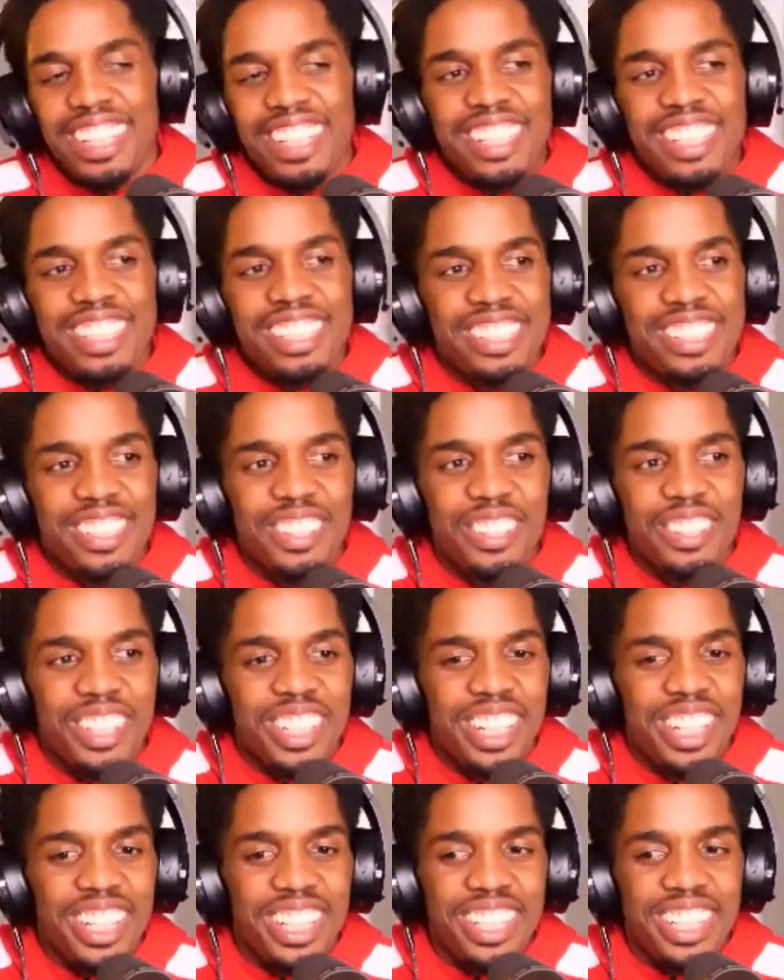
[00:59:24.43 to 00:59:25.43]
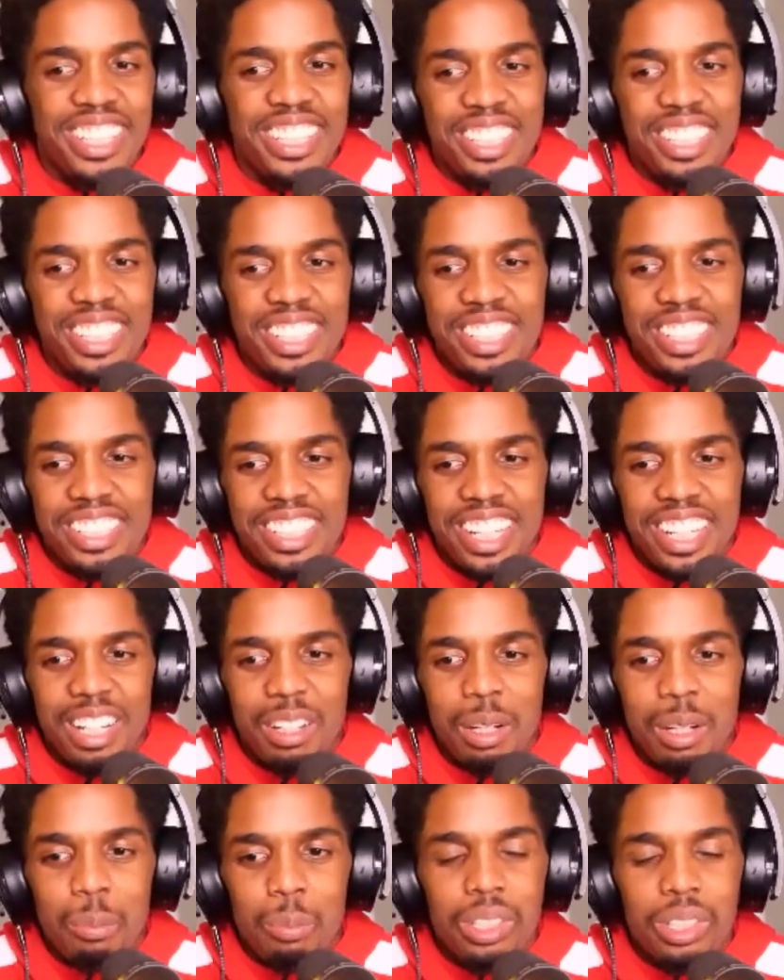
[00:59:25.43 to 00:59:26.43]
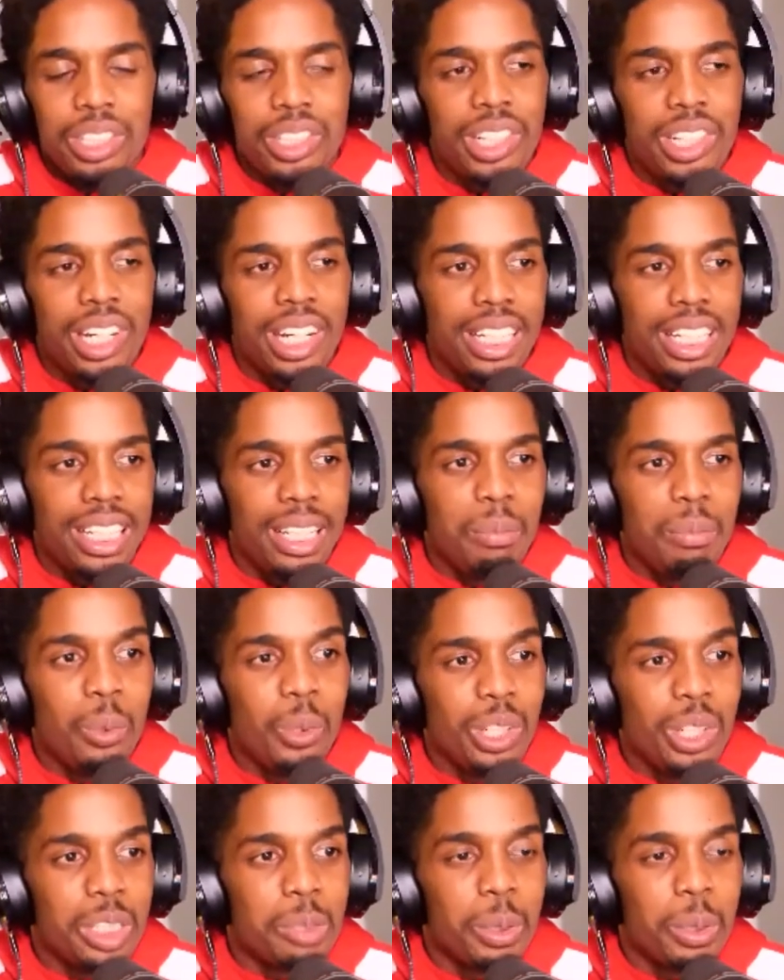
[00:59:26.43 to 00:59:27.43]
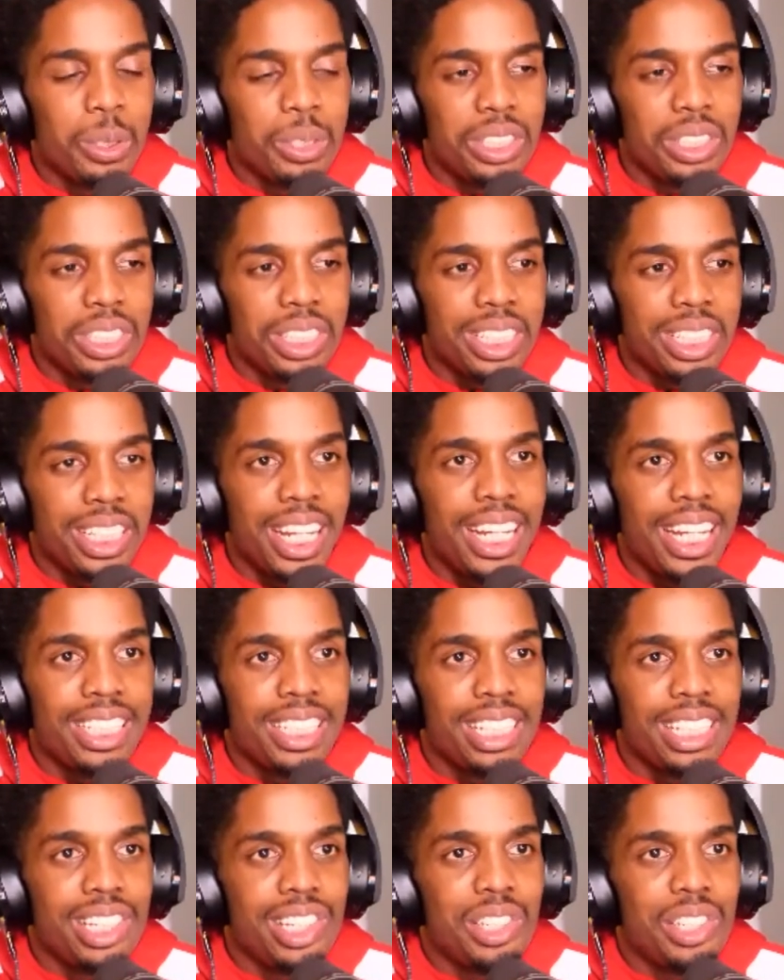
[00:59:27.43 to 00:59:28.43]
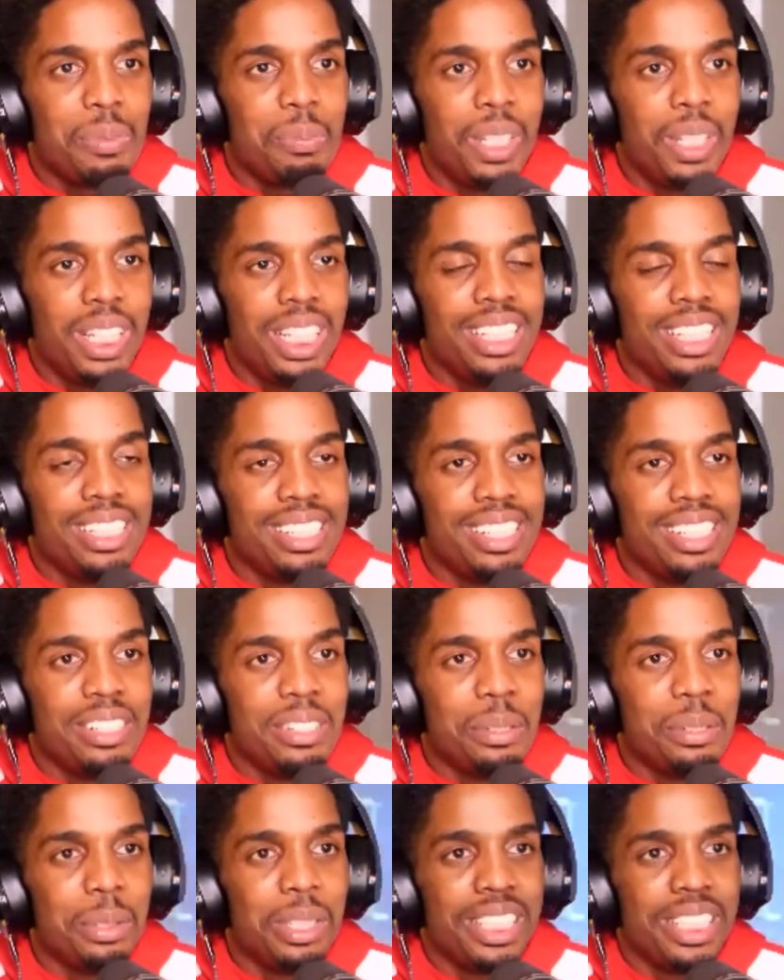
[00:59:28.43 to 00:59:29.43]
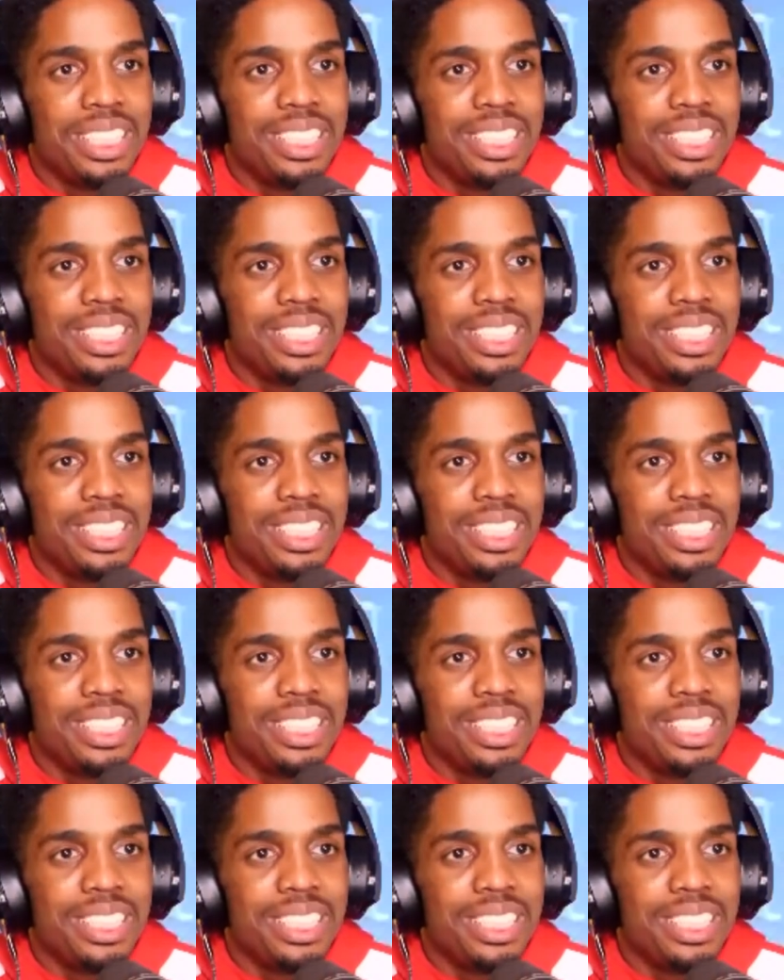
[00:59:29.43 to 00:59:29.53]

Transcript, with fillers: so uh, I'm pretty sure I can get more exposure than that than just me listening to it.